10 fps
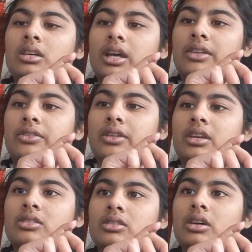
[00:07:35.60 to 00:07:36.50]
I
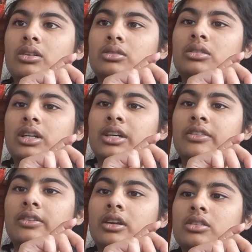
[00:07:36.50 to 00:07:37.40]
think so. I
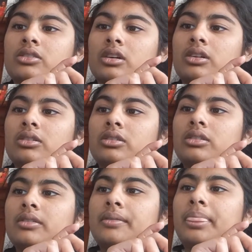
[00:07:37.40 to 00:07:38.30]
think so.
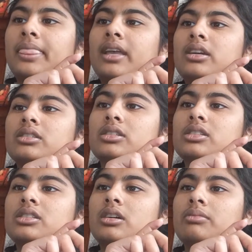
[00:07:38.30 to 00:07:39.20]
During the
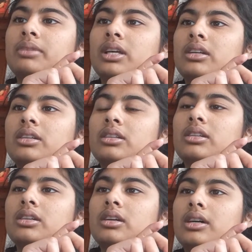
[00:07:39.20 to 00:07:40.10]
song Belle,
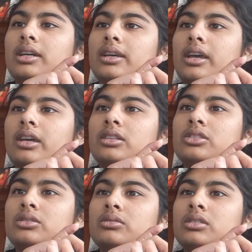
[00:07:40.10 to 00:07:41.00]
aka the
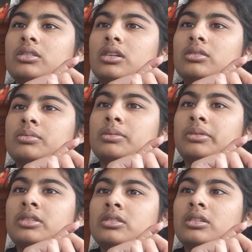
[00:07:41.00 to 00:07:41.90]
tune the townspeople
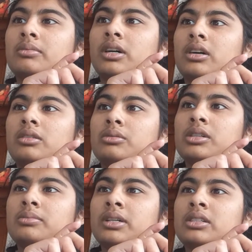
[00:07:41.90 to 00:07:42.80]
all sing about how
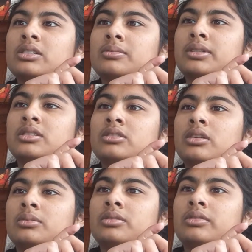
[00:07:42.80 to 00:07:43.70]
weird Belle is, Belle
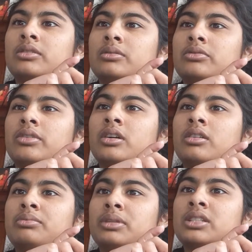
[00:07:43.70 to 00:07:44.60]
describes her favorite
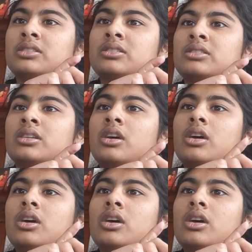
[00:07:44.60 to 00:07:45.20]
far-off places.